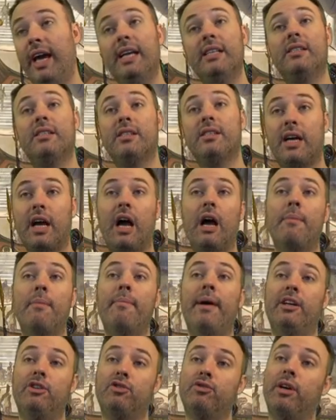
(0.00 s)
It's a
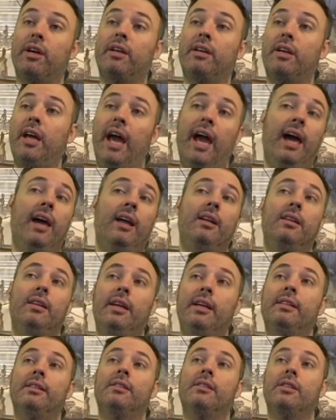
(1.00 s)
combat trick at
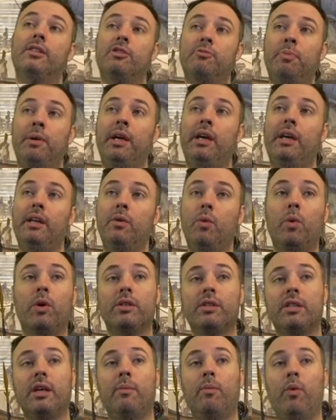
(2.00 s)
instant speed where
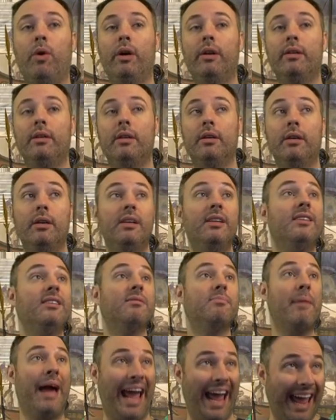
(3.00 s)
someone
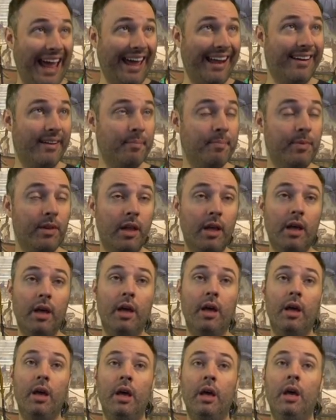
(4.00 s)
is mad.
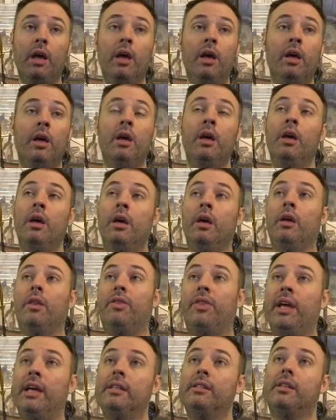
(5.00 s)

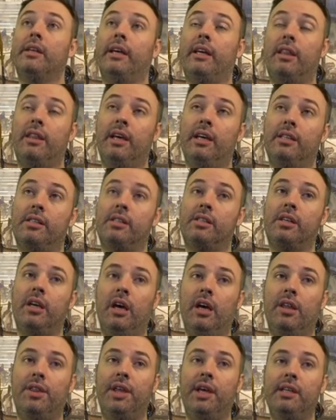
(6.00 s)
Things like this,
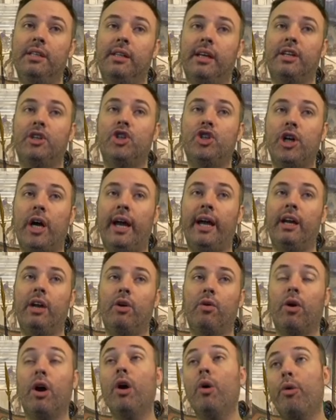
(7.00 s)
things like giant
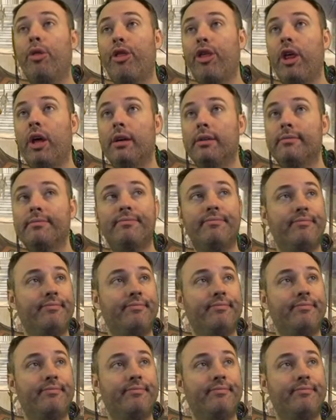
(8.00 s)
growth